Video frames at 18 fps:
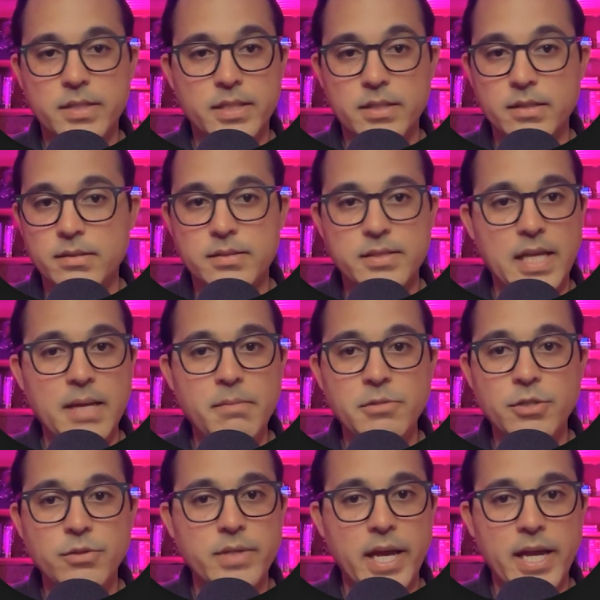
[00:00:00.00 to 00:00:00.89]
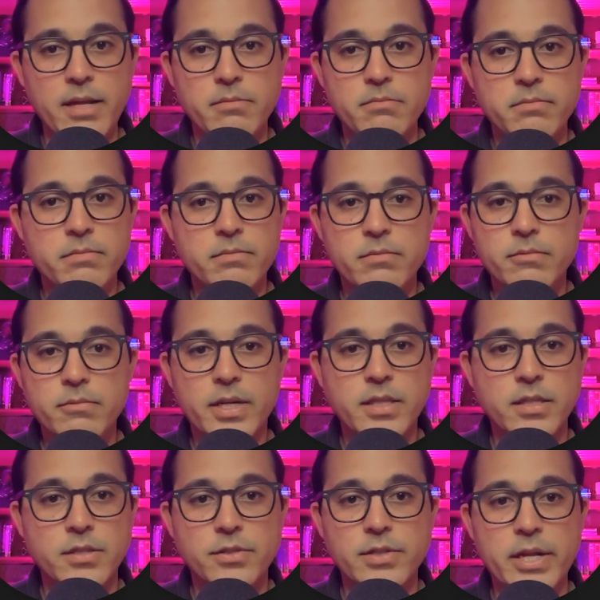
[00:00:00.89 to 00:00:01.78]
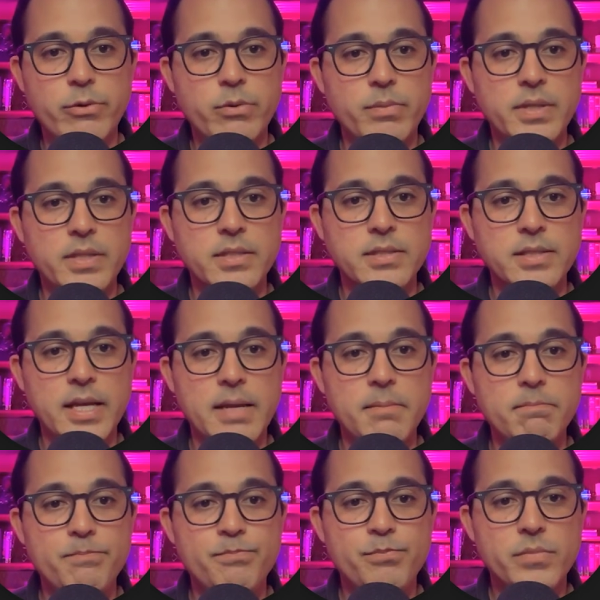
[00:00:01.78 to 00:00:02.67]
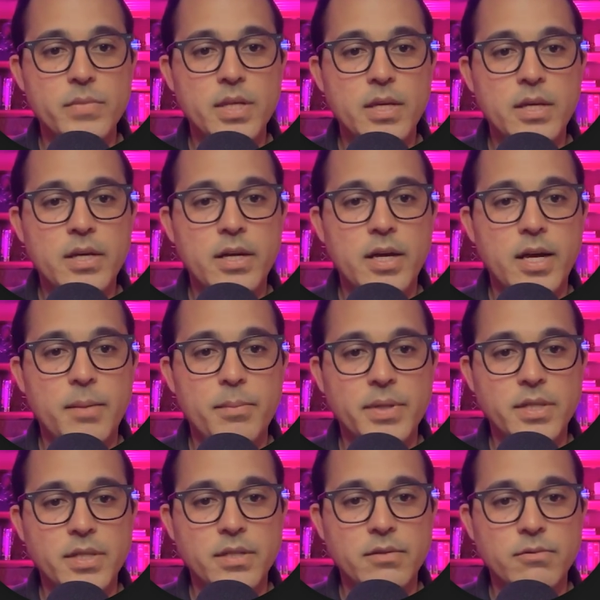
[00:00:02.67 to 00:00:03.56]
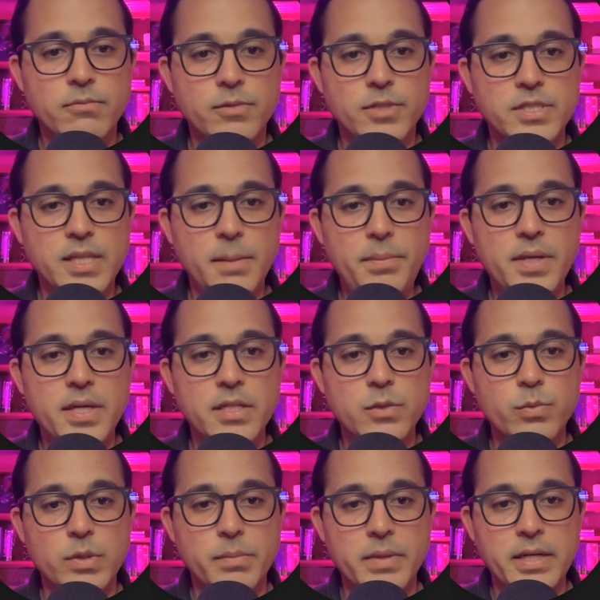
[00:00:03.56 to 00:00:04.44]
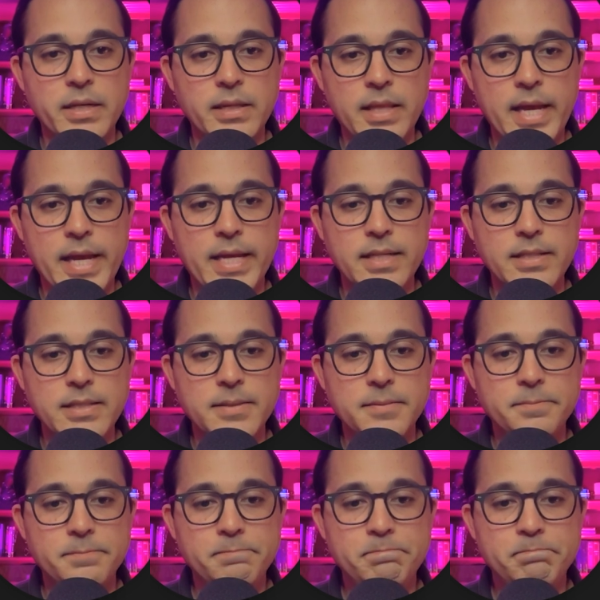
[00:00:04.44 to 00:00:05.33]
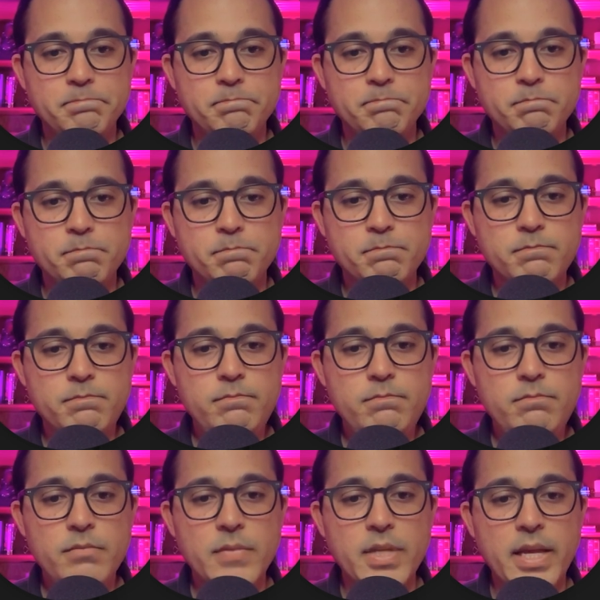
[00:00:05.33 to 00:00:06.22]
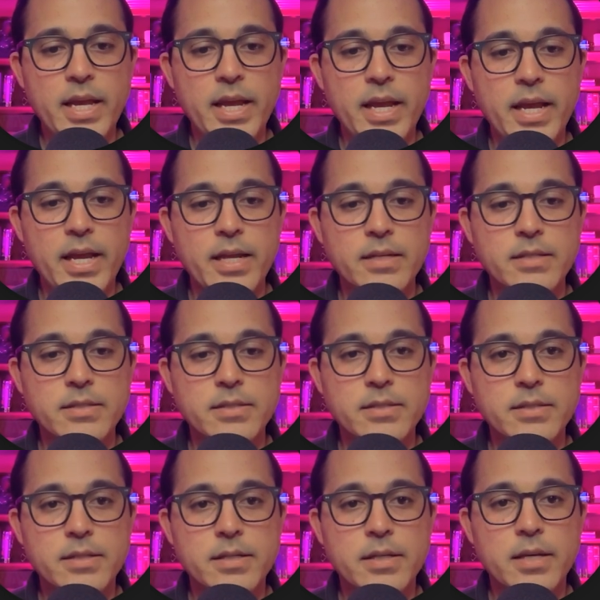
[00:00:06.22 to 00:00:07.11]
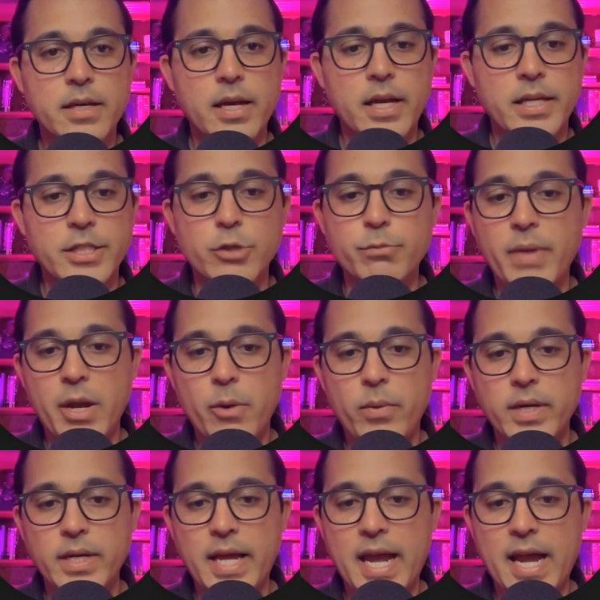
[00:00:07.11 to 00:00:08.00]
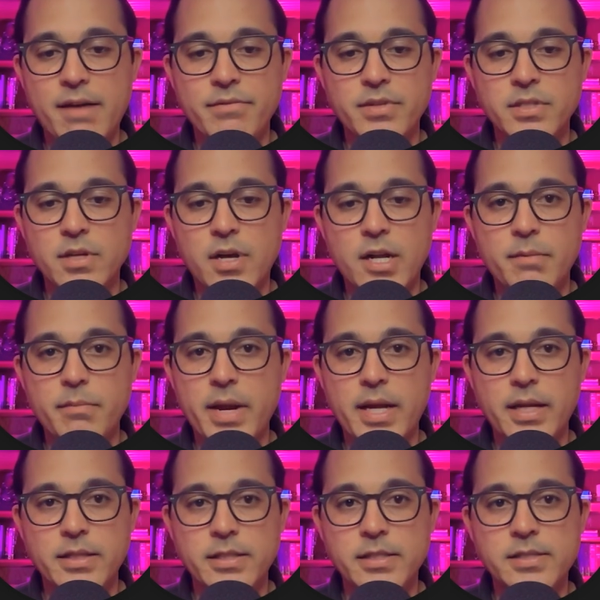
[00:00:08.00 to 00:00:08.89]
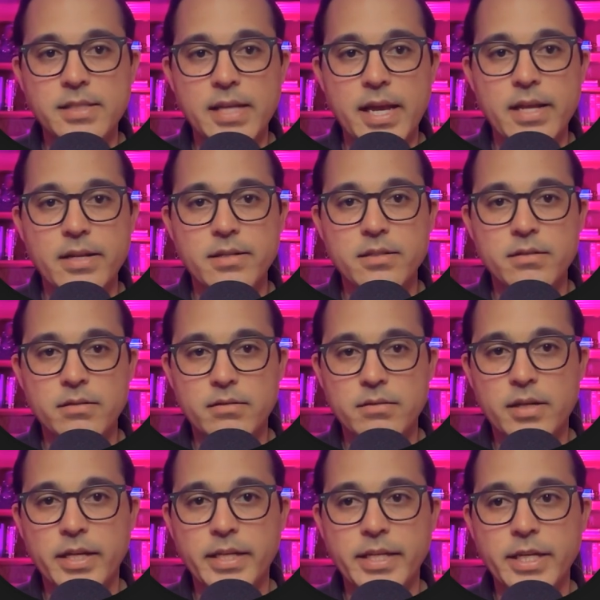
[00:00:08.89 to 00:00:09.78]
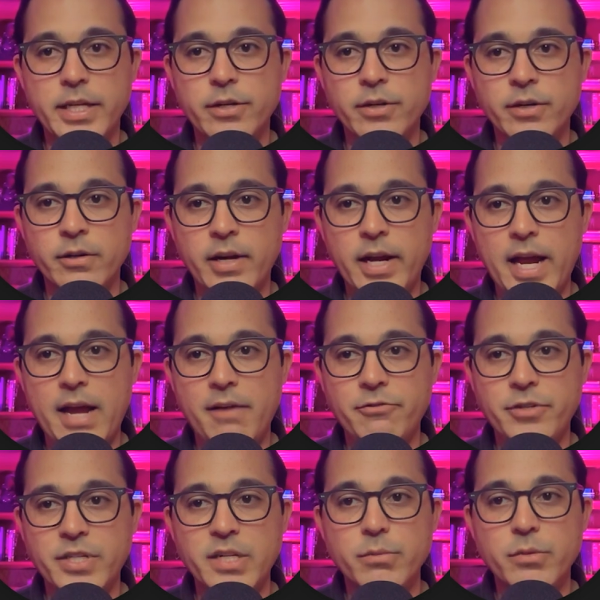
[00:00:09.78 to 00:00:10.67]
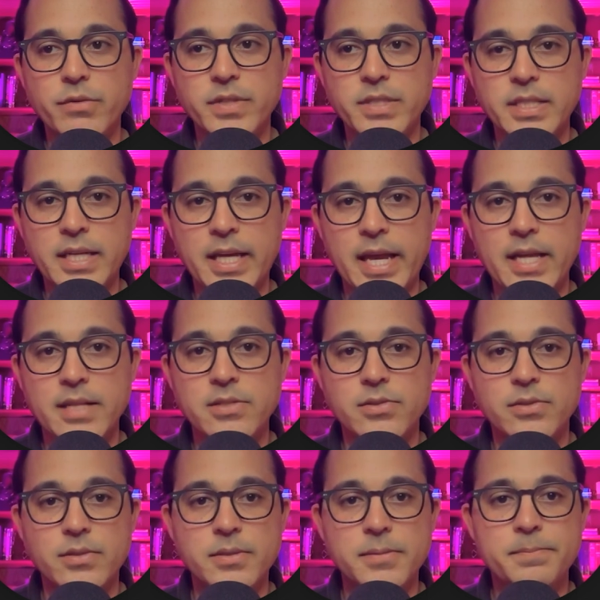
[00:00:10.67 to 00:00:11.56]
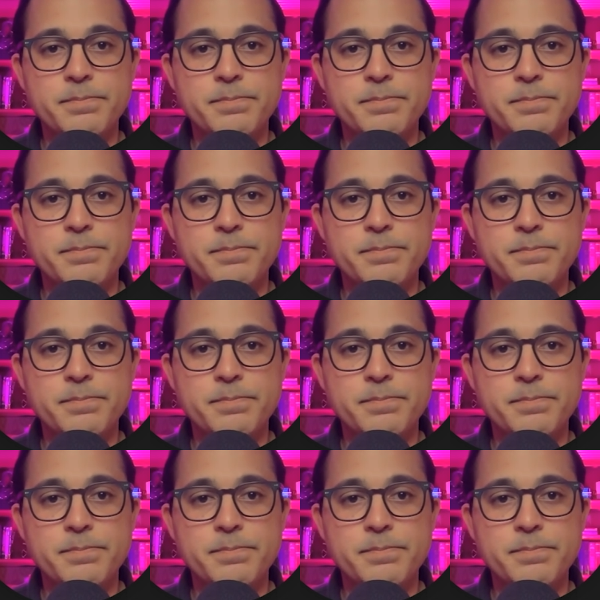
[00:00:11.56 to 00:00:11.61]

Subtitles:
same due date, right? The due date would be the same, but the recipient would be client. And you might want to have this automatically send a year after you move it to canceled.